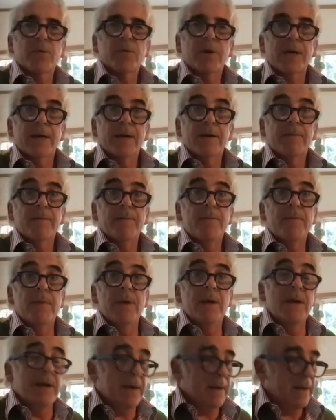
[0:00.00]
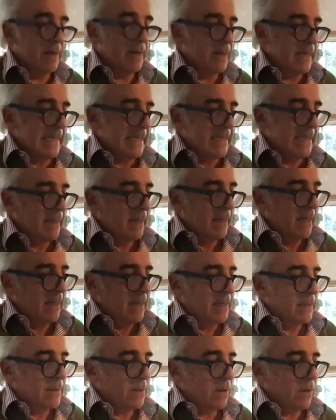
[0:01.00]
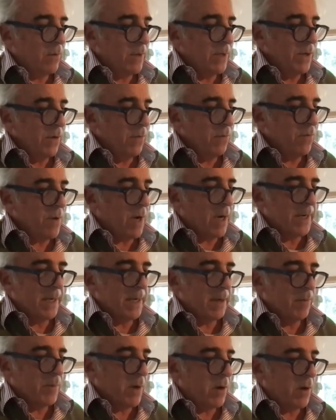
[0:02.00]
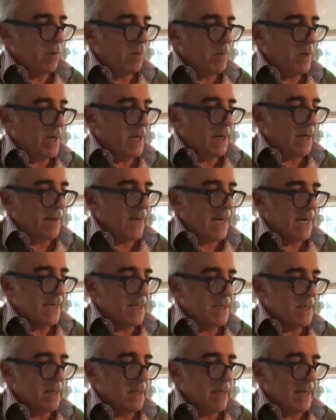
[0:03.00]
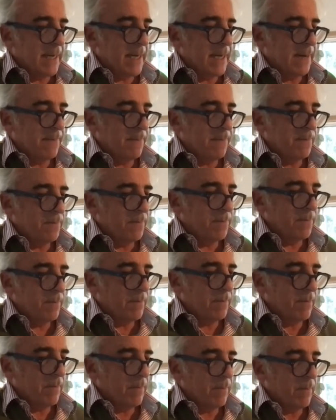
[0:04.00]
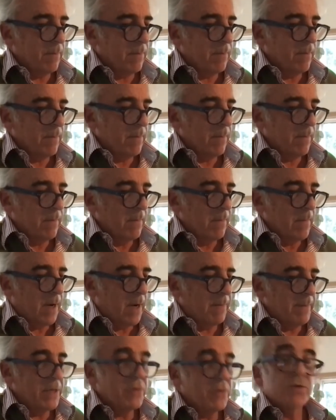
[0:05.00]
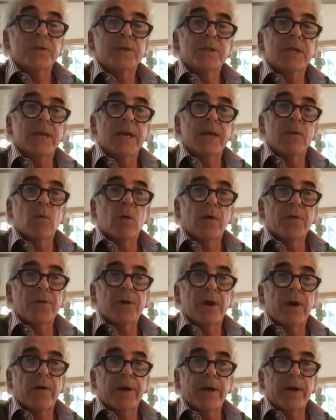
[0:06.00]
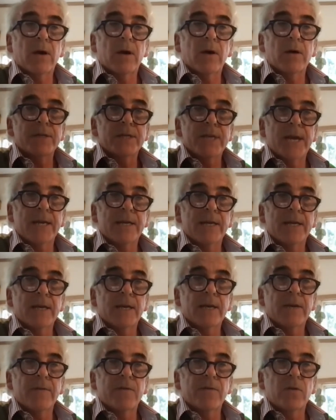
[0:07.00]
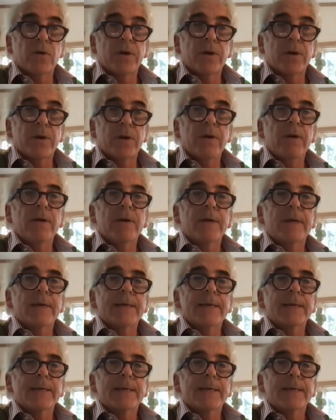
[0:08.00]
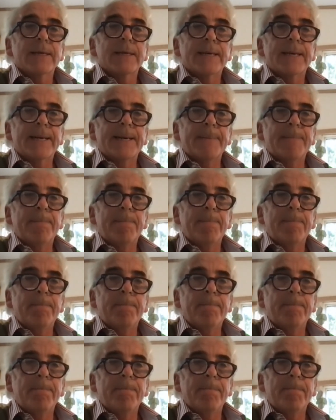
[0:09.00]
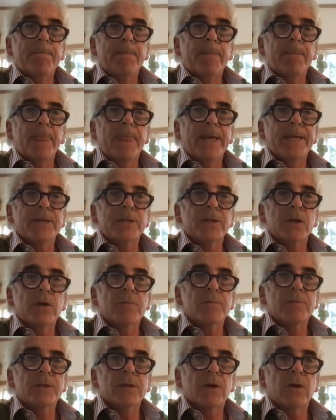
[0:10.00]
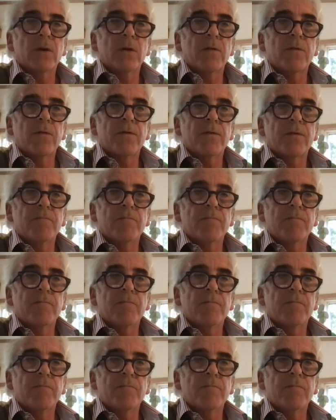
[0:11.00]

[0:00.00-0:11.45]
Maria. So when you're writing a poem like that, I'm interested in what's going on technically for you in terms of